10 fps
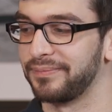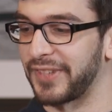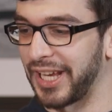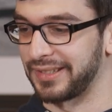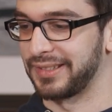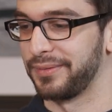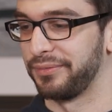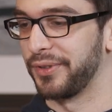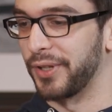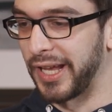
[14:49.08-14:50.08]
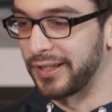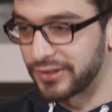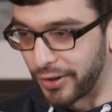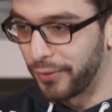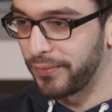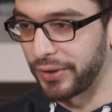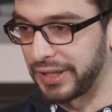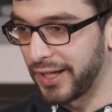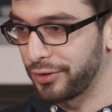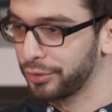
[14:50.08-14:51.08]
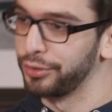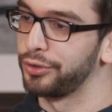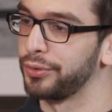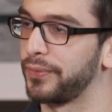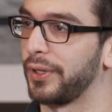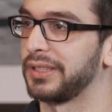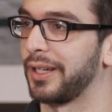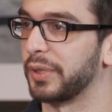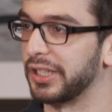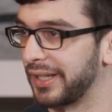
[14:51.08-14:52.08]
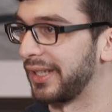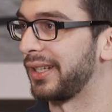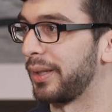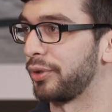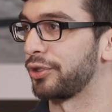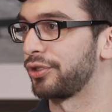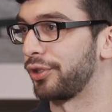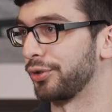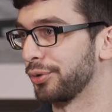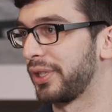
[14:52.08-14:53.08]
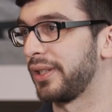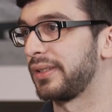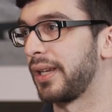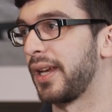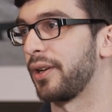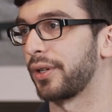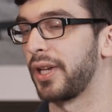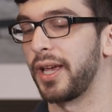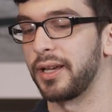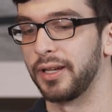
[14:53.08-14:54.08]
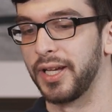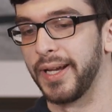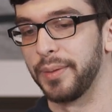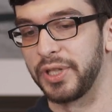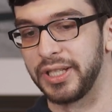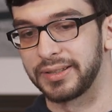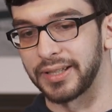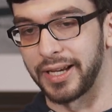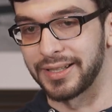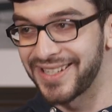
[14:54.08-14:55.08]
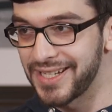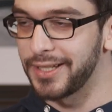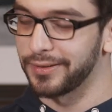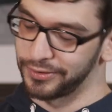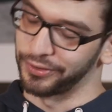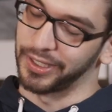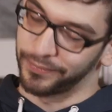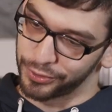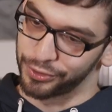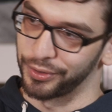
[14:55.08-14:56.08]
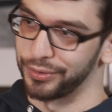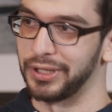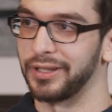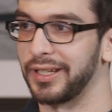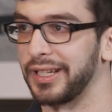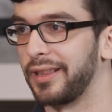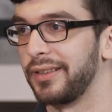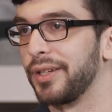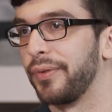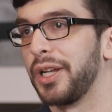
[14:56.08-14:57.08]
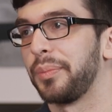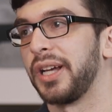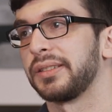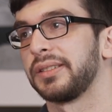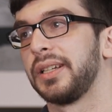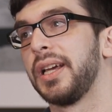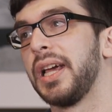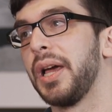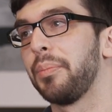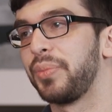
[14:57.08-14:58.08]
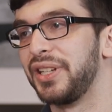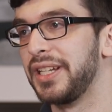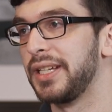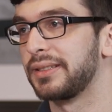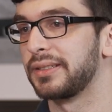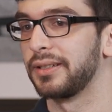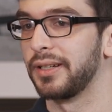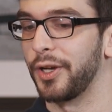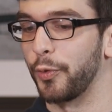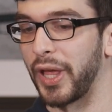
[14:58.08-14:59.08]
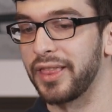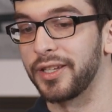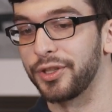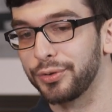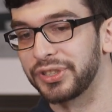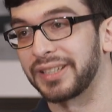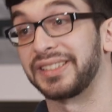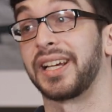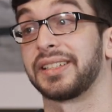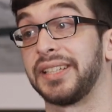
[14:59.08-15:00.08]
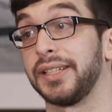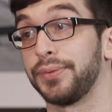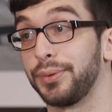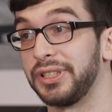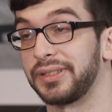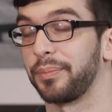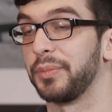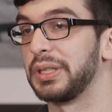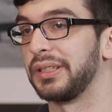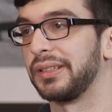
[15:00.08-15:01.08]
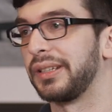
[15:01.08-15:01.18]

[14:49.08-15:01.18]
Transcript: Yes. And so for that, you could do, for example, a data layer push. So you can say, okay, please IT, so therefore sure you need then again the developers, please, when the user successfully submitted a